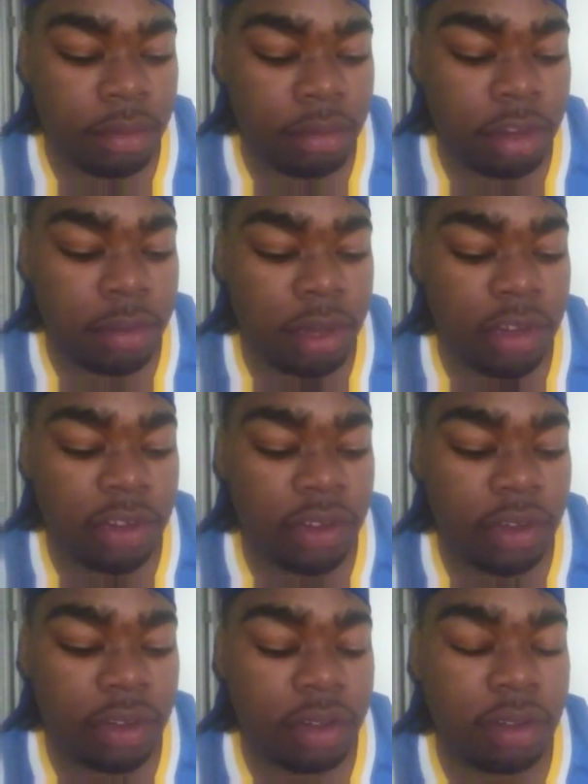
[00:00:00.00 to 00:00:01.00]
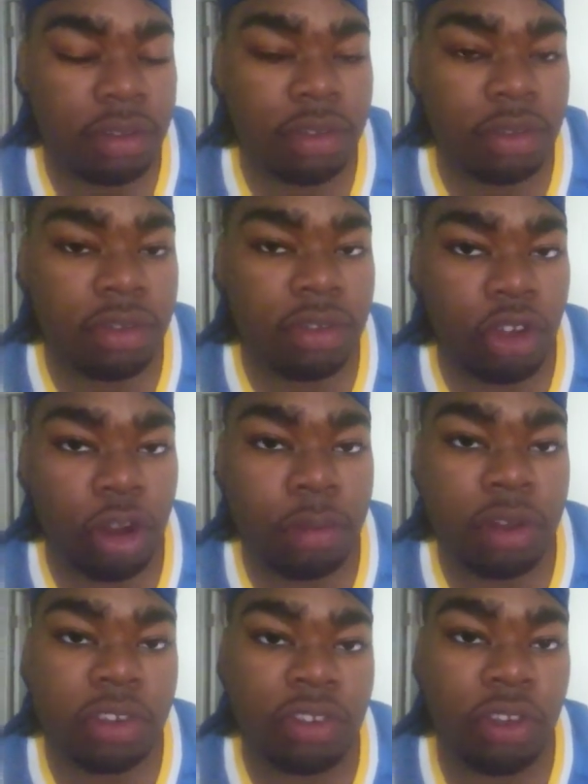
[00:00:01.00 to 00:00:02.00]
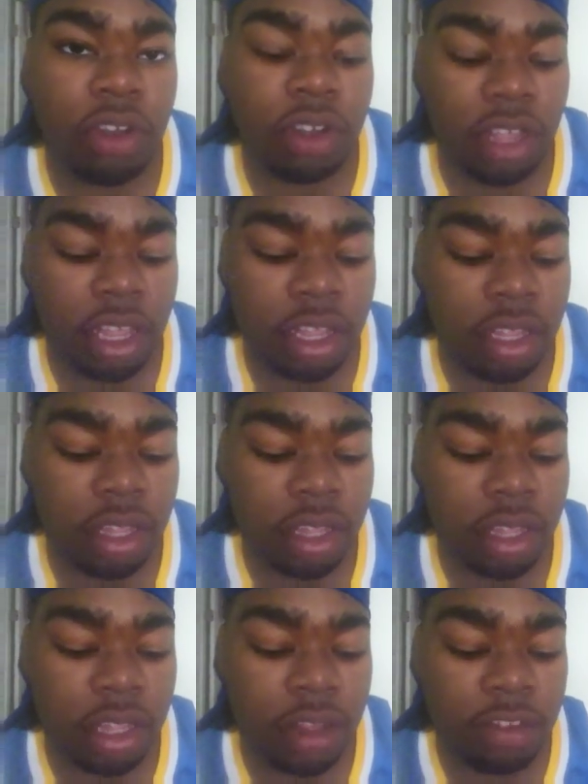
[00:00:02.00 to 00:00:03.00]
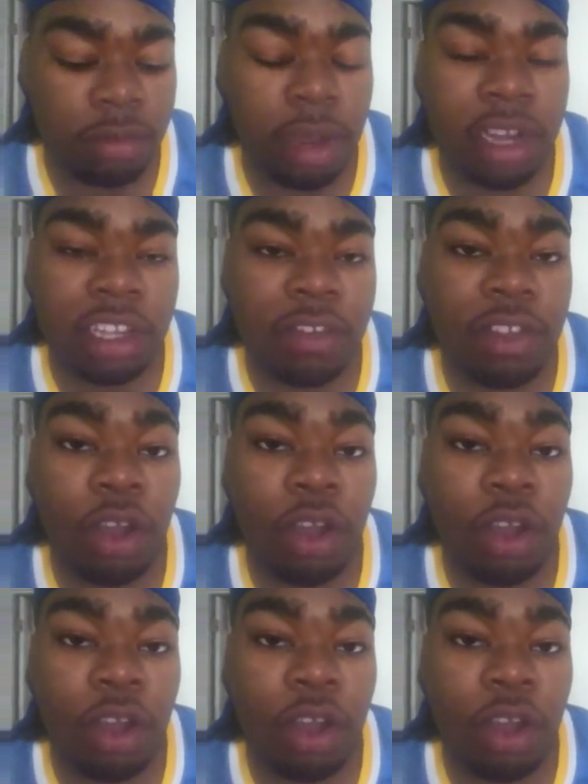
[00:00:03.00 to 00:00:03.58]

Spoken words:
pretty much strong punch, strong kick. If somebody's giving